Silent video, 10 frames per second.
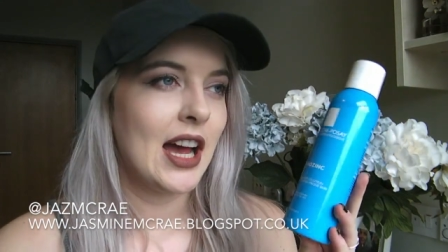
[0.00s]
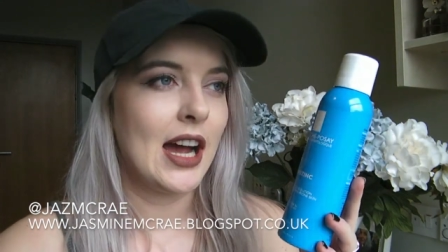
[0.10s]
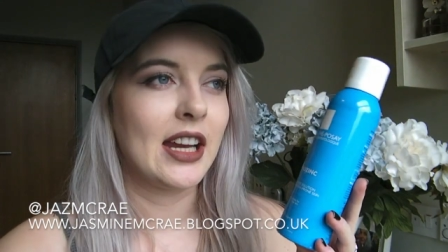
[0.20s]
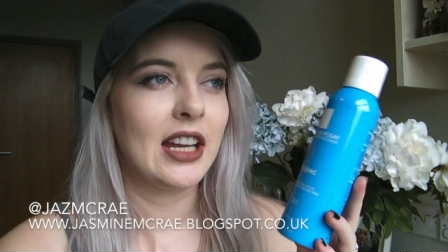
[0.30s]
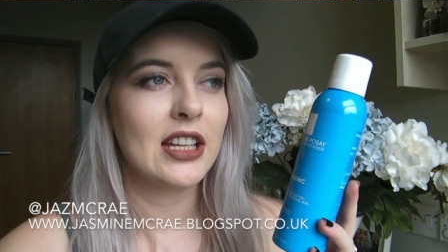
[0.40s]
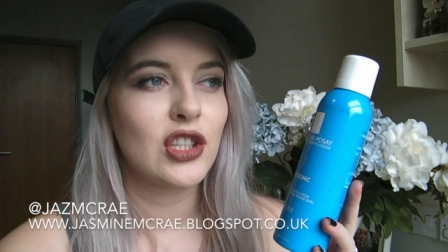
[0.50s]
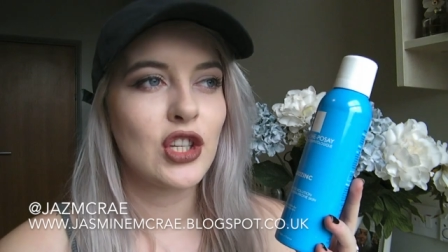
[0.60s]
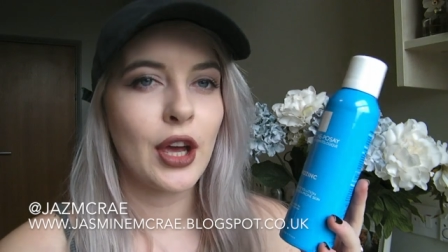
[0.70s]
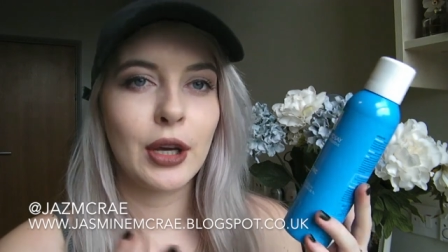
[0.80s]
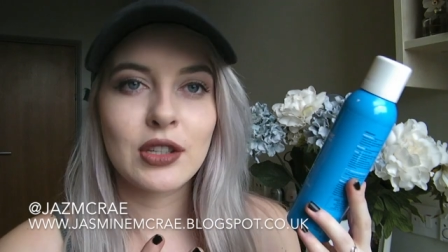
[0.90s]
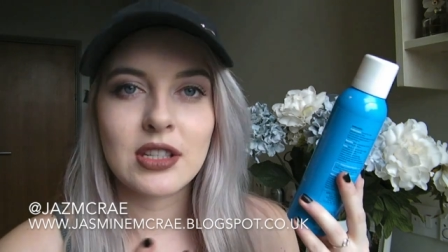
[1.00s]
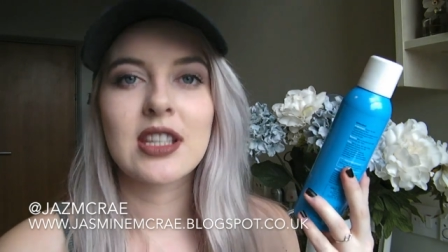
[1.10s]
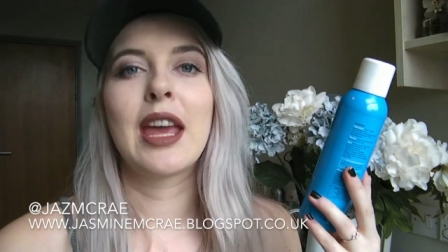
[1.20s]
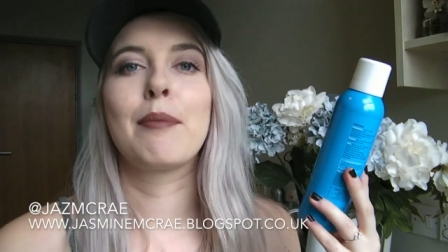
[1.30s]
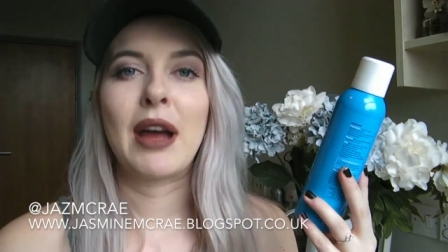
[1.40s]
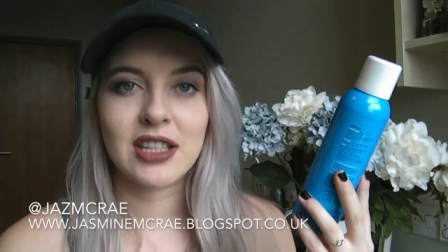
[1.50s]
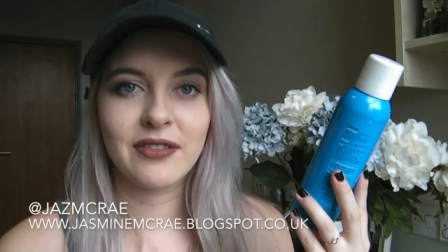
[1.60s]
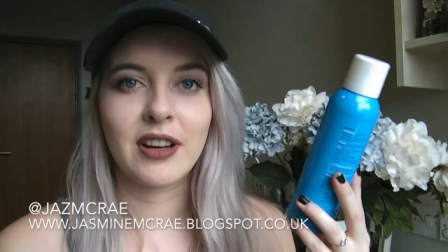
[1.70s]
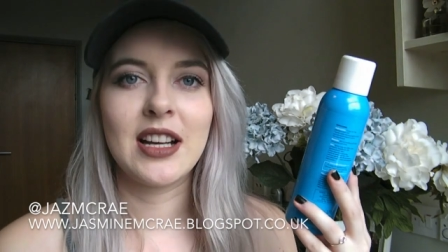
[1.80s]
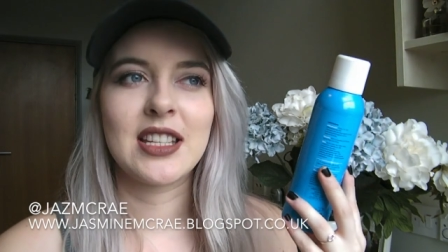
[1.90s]
and it tones your skin,
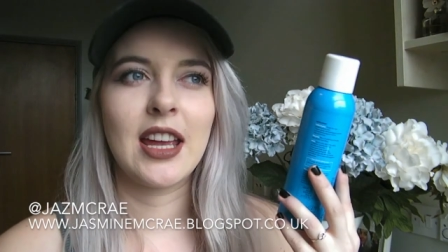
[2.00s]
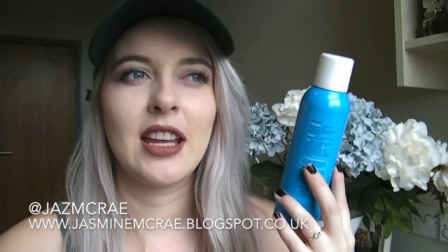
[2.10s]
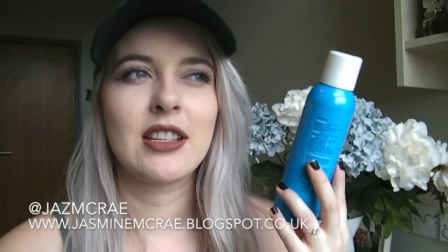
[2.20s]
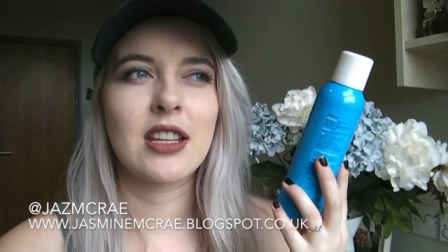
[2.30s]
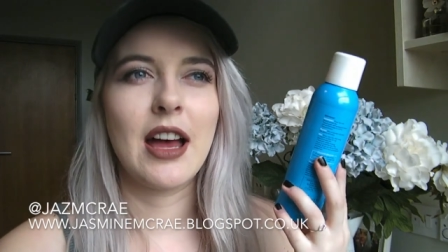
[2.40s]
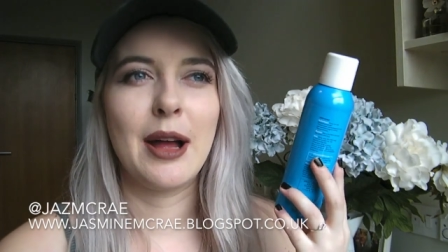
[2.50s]
mattifies it,